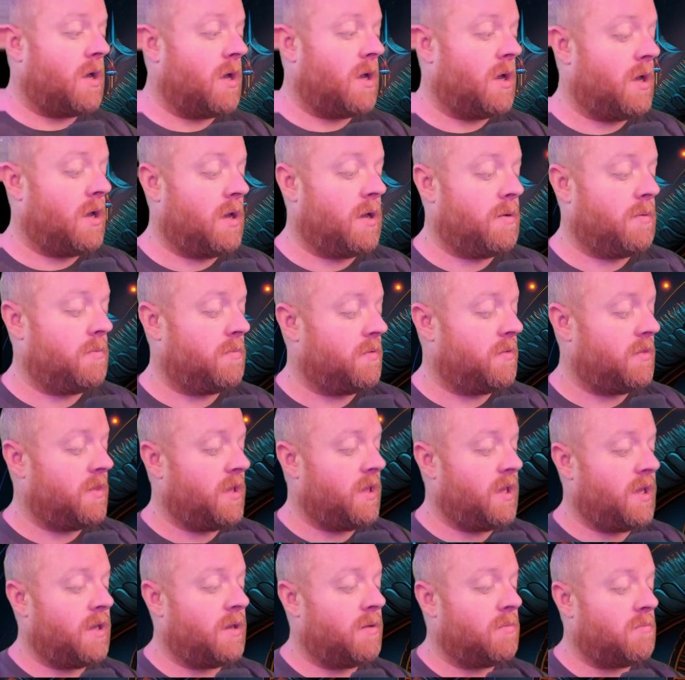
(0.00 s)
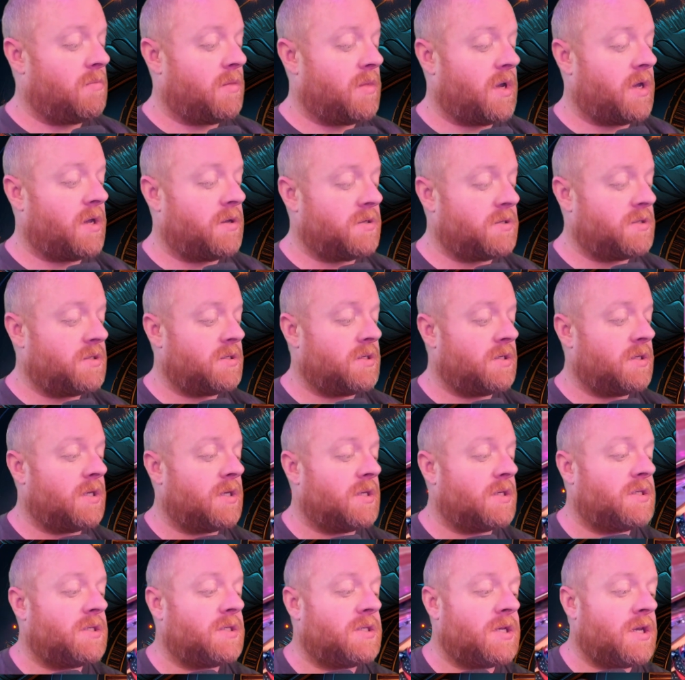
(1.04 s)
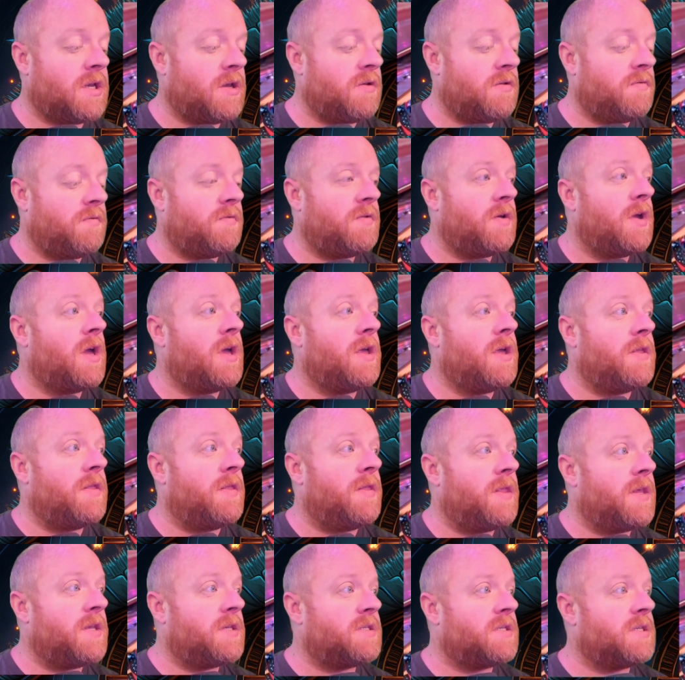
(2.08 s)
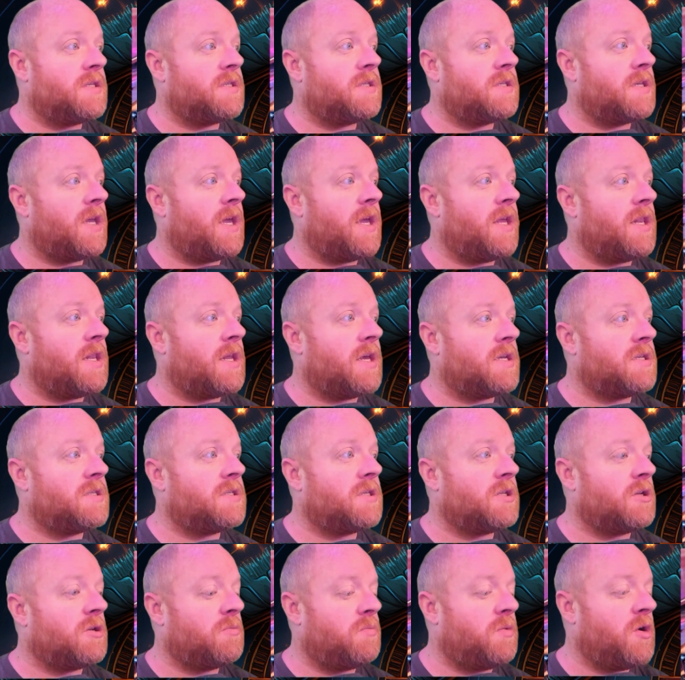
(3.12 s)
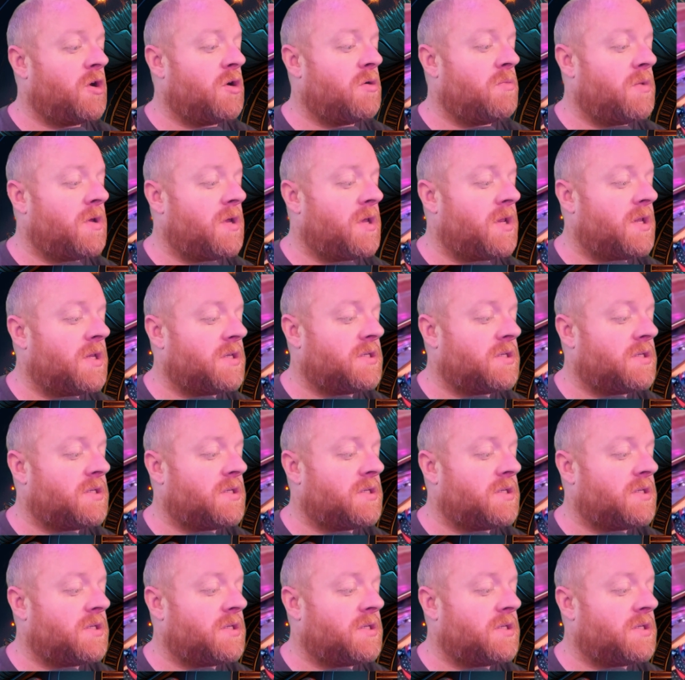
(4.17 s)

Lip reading: The mouse itself, and this is a nice little pyramid.